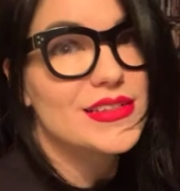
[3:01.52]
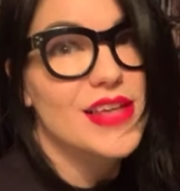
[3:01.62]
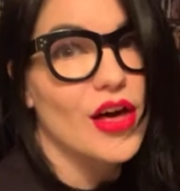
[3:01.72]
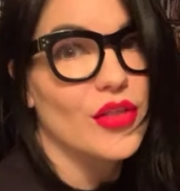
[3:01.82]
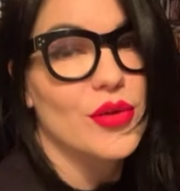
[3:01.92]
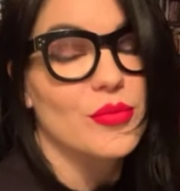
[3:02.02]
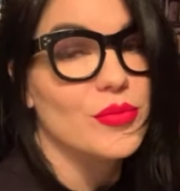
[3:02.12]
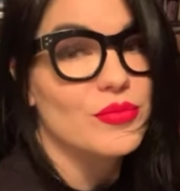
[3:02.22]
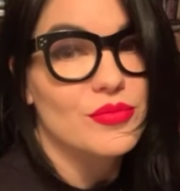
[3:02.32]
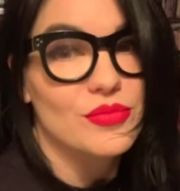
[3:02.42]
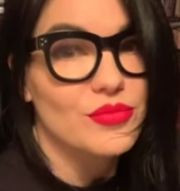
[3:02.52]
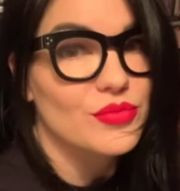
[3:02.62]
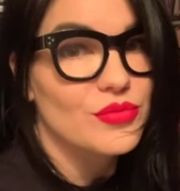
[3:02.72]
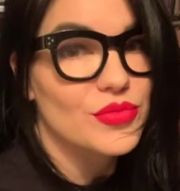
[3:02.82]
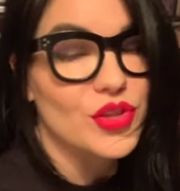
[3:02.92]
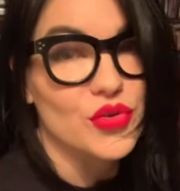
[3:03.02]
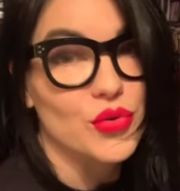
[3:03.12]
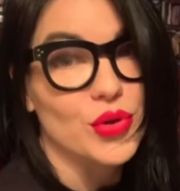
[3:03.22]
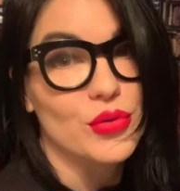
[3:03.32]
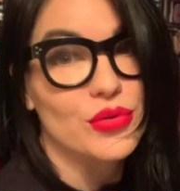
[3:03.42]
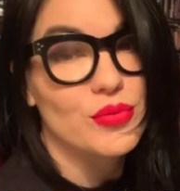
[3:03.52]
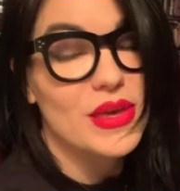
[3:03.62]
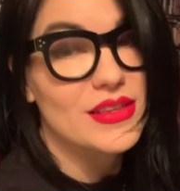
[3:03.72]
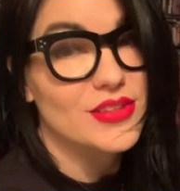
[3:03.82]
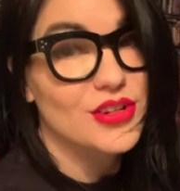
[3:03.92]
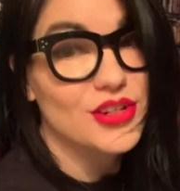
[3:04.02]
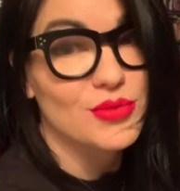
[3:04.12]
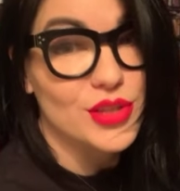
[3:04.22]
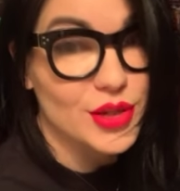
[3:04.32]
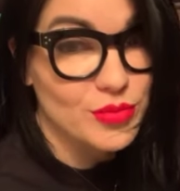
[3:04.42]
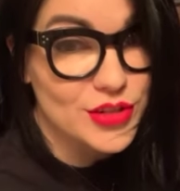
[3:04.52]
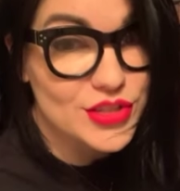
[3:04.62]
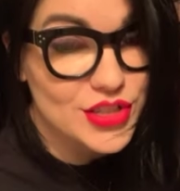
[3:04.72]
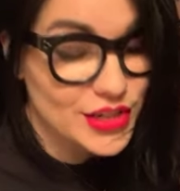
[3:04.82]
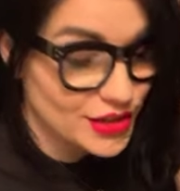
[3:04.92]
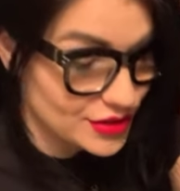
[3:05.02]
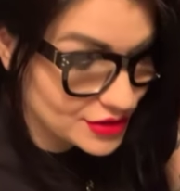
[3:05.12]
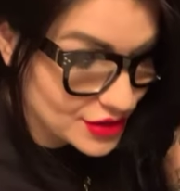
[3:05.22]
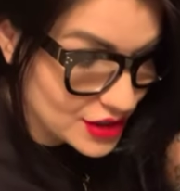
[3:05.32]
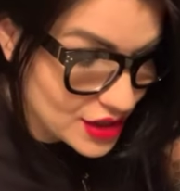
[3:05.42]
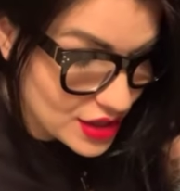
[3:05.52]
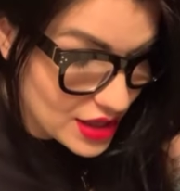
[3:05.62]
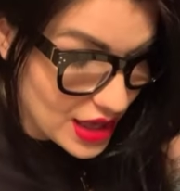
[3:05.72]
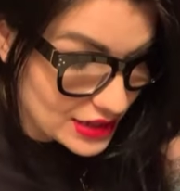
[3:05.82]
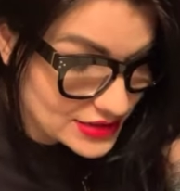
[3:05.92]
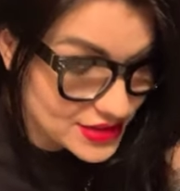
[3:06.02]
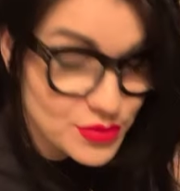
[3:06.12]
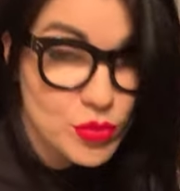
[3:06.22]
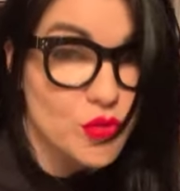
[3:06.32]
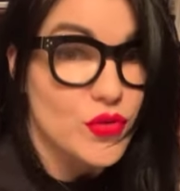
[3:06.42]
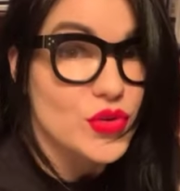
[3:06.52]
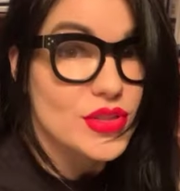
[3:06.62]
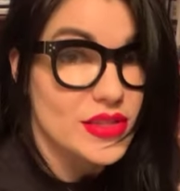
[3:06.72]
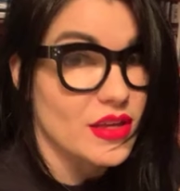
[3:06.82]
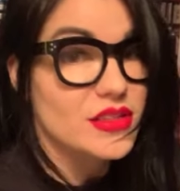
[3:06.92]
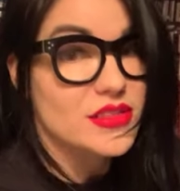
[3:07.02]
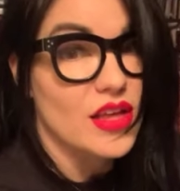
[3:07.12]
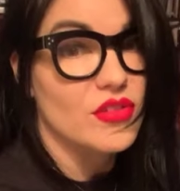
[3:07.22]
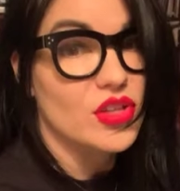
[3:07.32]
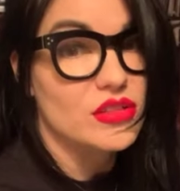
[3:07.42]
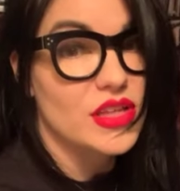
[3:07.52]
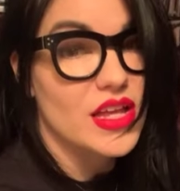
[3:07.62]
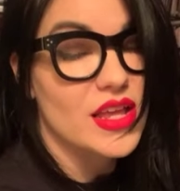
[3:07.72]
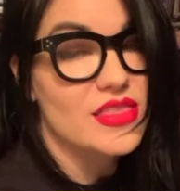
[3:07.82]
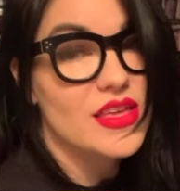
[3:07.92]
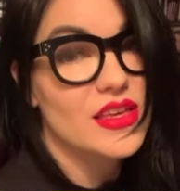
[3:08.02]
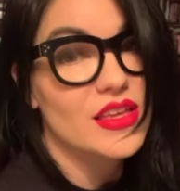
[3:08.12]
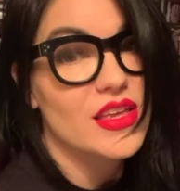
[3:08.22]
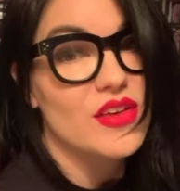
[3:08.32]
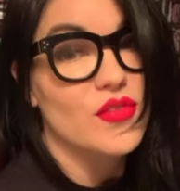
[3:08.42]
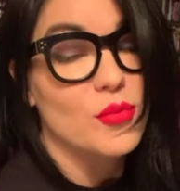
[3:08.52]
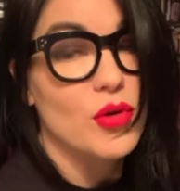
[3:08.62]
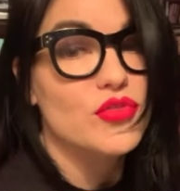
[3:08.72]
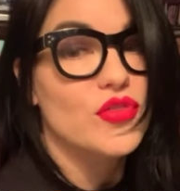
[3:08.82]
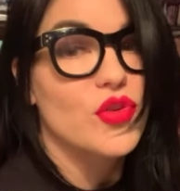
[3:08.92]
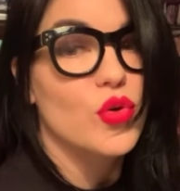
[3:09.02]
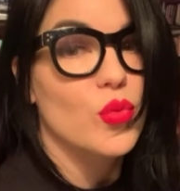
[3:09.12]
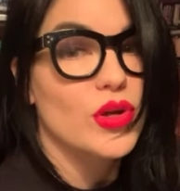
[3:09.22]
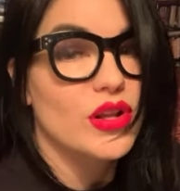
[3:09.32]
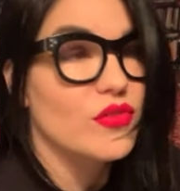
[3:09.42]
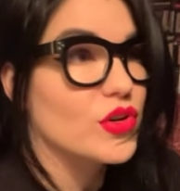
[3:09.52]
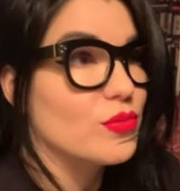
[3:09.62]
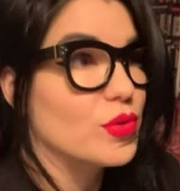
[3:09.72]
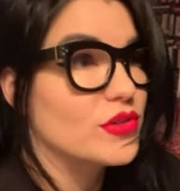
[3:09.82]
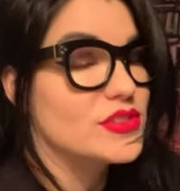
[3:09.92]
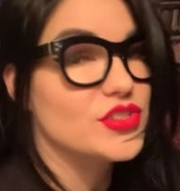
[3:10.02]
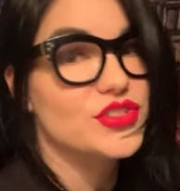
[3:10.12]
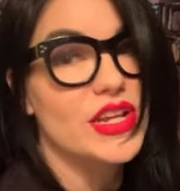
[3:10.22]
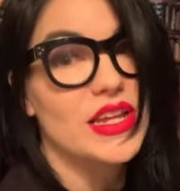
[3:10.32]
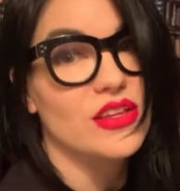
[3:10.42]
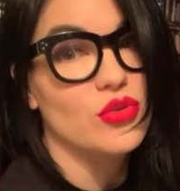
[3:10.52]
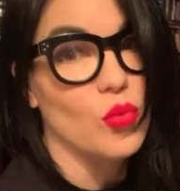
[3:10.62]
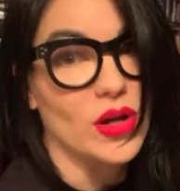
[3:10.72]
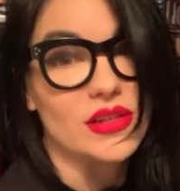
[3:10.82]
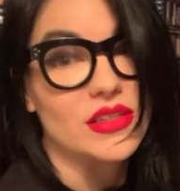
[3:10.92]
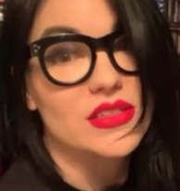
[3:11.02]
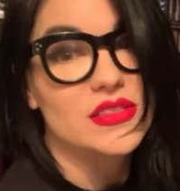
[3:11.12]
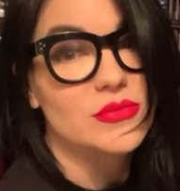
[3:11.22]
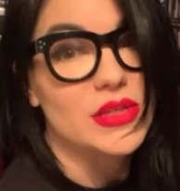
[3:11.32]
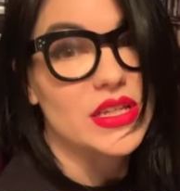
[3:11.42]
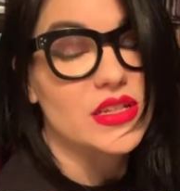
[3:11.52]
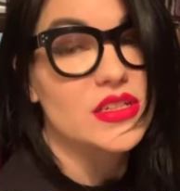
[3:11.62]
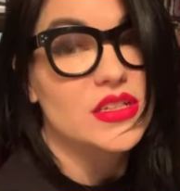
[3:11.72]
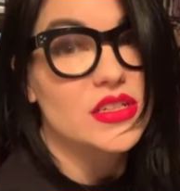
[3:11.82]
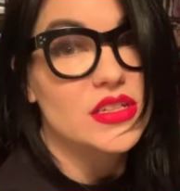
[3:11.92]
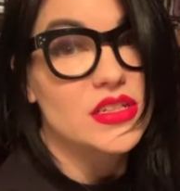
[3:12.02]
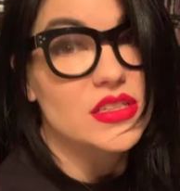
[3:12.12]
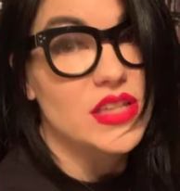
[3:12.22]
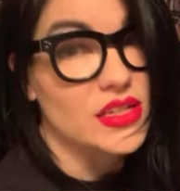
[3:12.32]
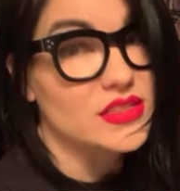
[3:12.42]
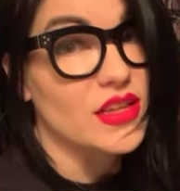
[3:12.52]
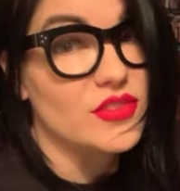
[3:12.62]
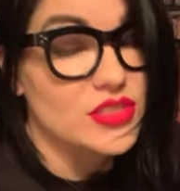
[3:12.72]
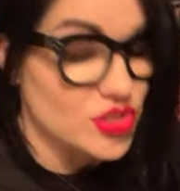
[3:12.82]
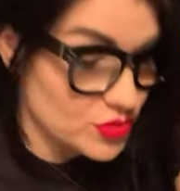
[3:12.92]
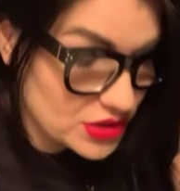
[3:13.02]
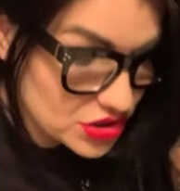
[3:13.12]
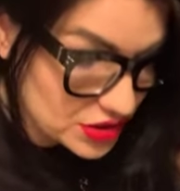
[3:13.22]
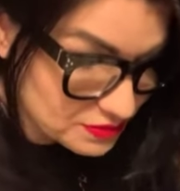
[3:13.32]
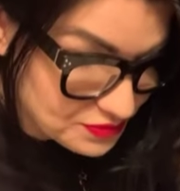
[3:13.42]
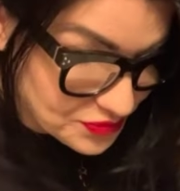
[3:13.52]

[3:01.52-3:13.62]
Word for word: to tell them the truth because they're going to really appreciate it and it's going to move you to the next level. And I think for most of you, whatever person you're dating, you want this to be next level situation.